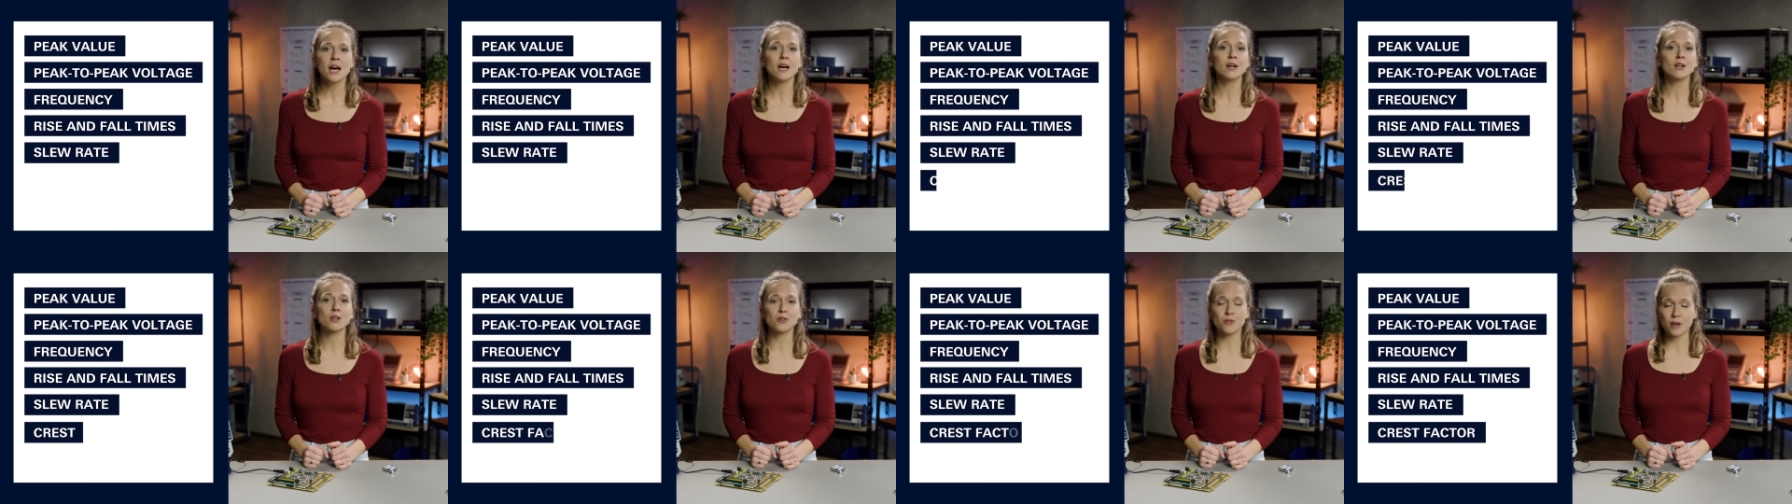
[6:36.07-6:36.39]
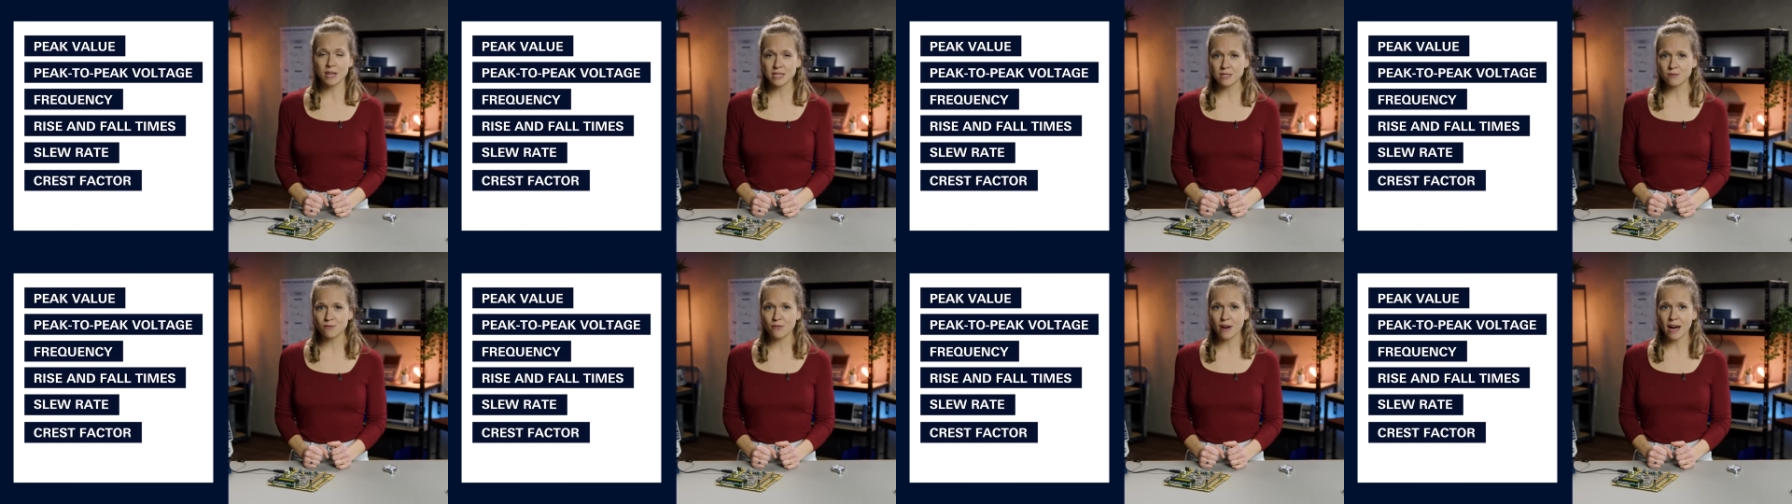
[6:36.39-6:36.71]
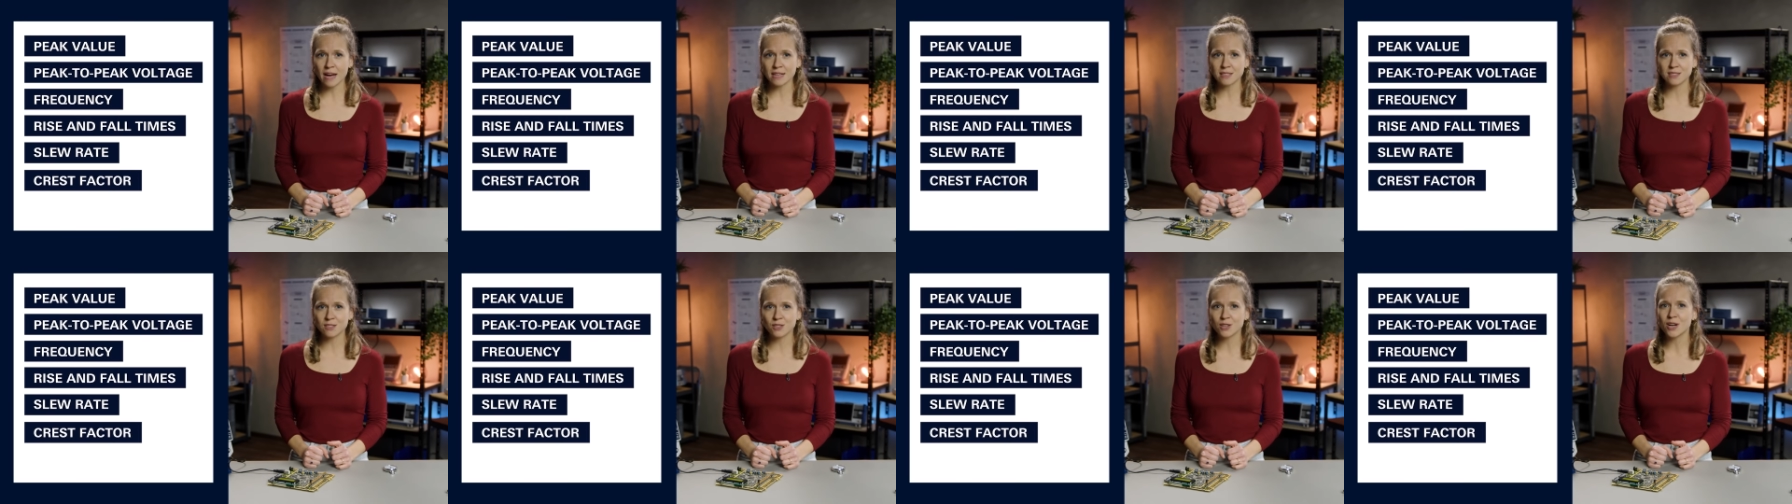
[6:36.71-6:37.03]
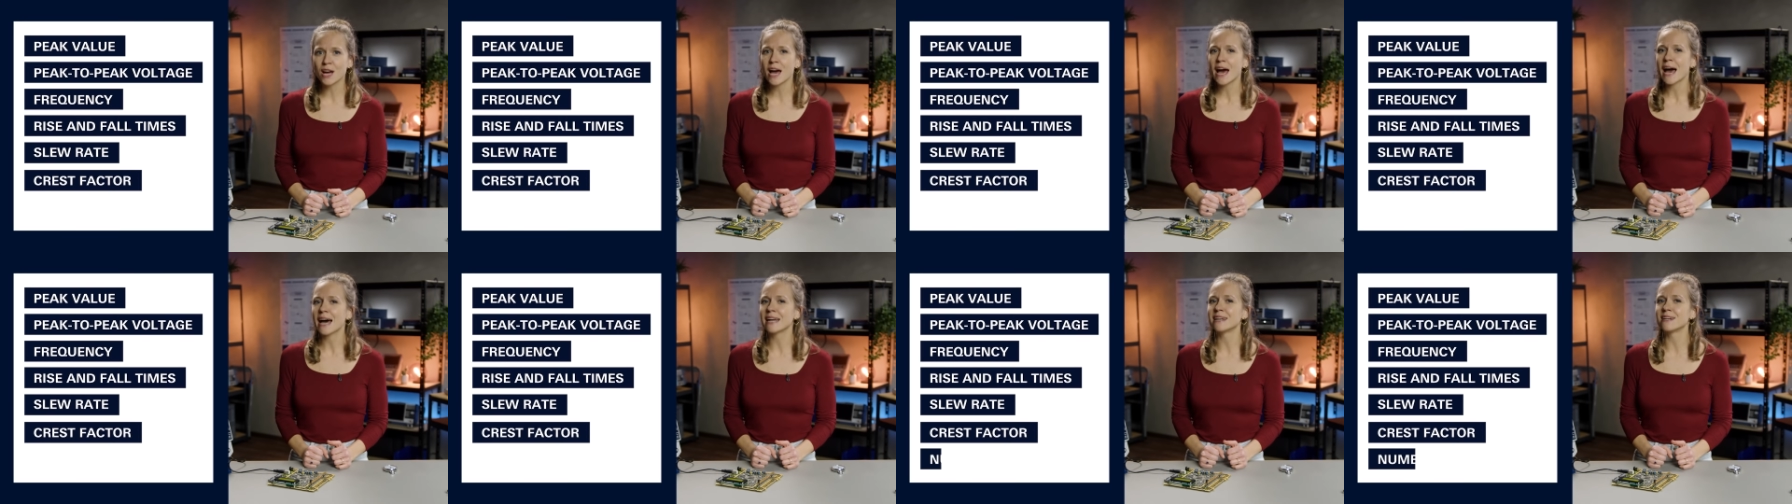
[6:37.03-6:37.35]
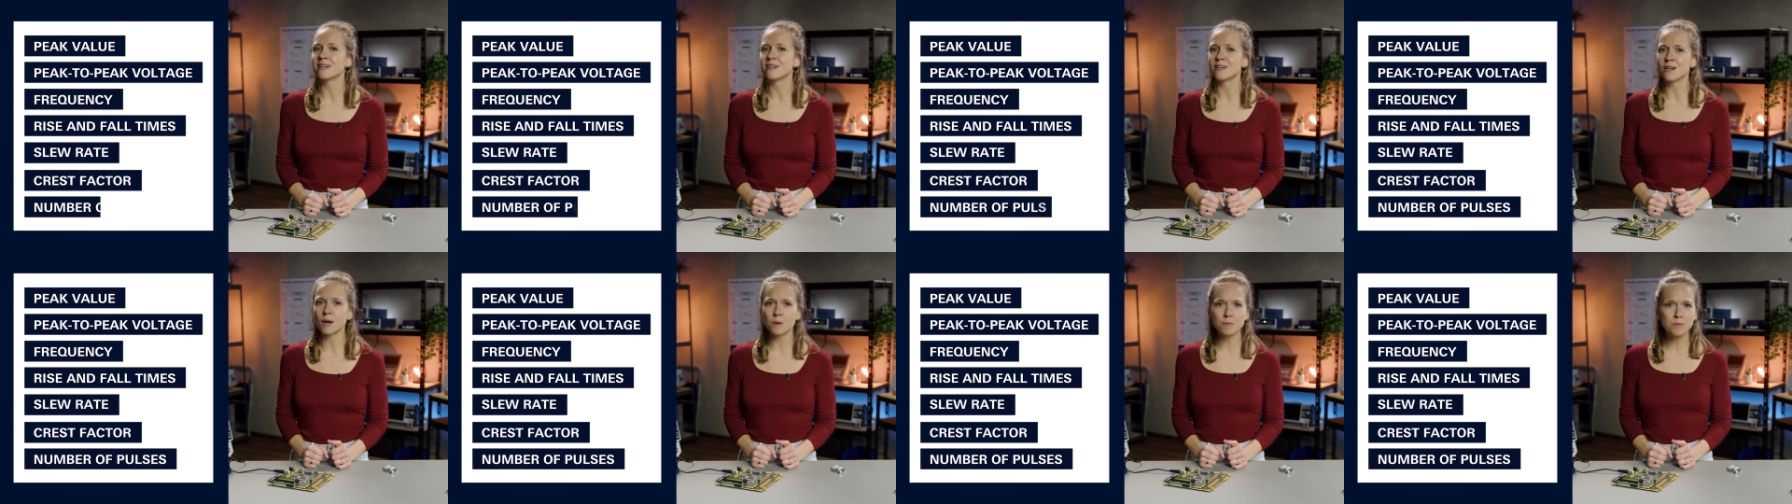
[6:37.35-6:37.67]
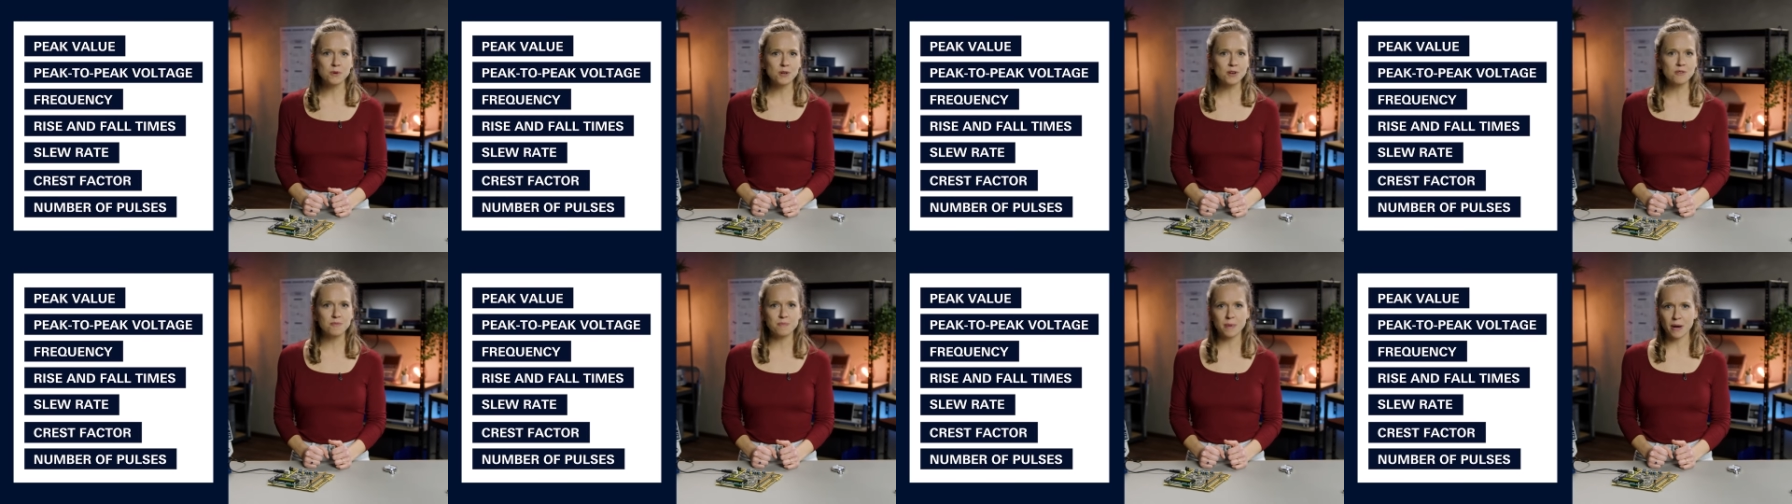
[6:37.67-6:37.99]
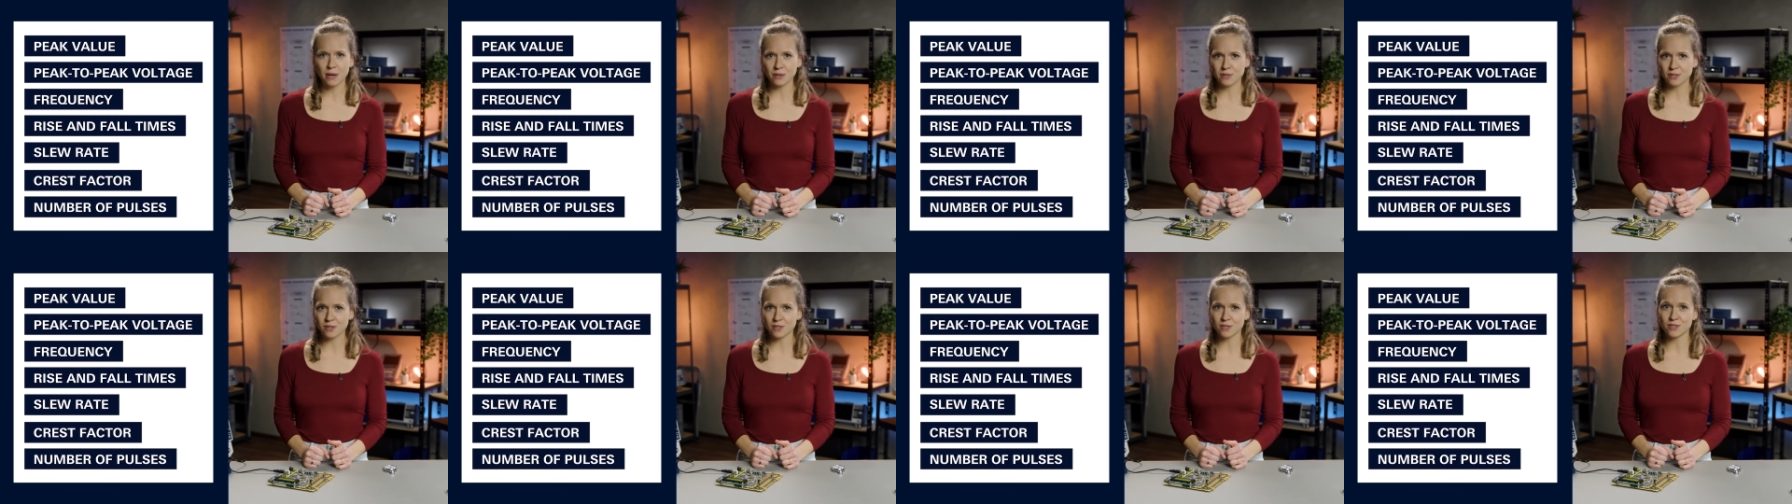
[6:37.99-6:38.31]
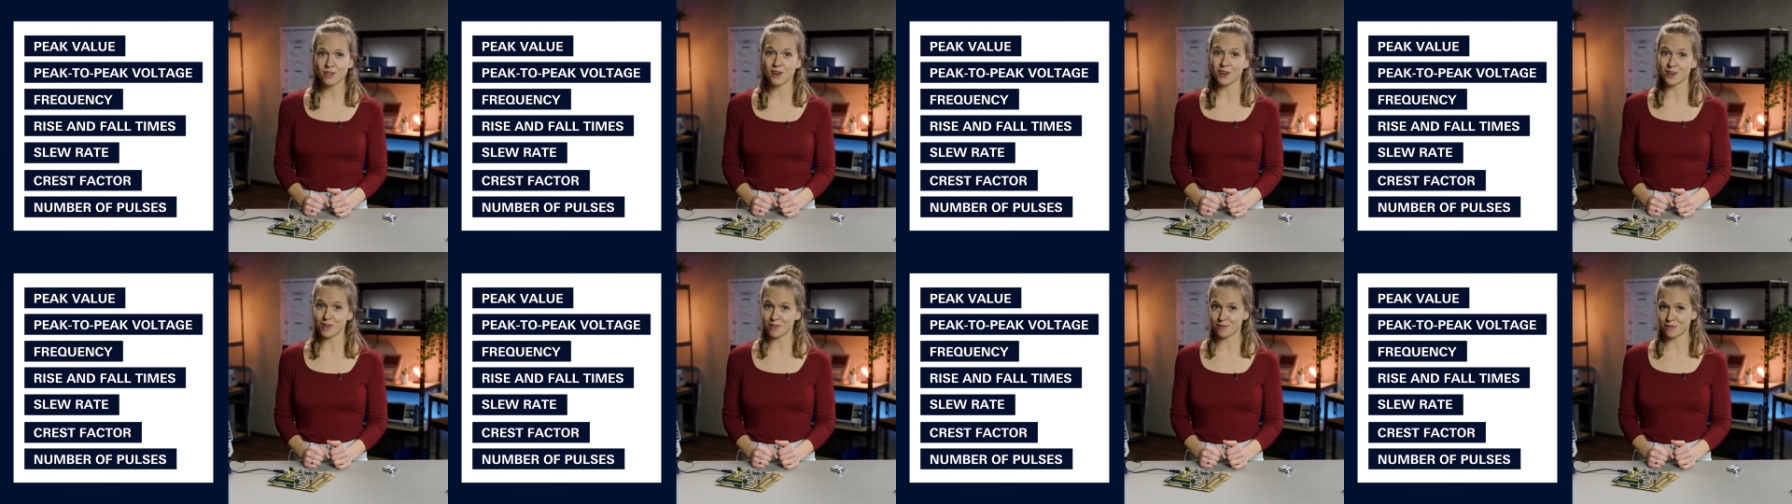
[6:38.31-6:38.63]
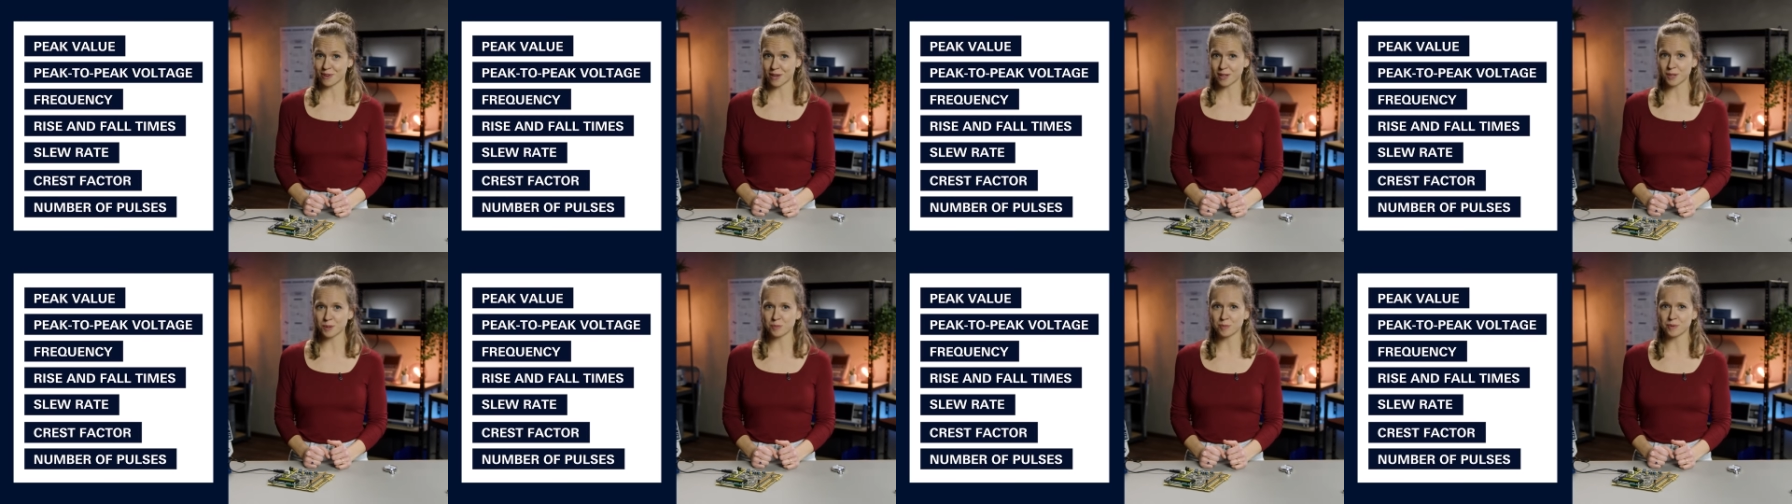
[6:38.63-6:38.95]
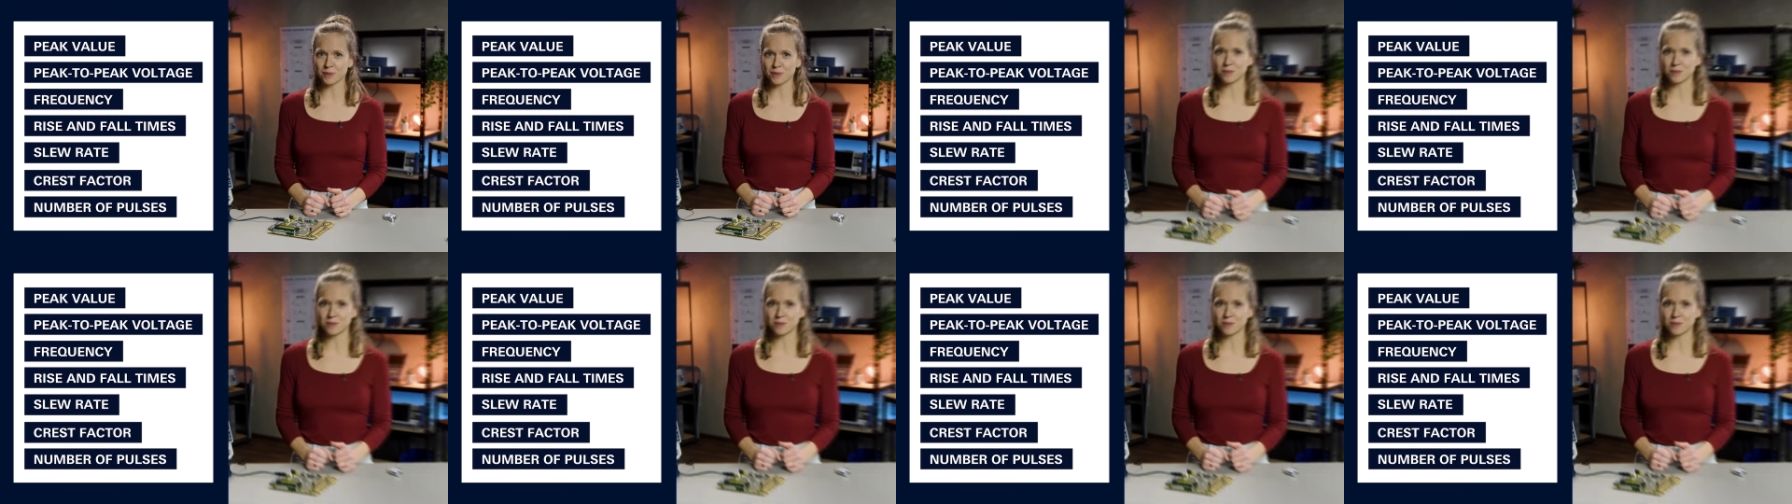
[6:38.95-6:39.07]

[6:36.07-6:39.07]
crest factor, and a number of pulses are available.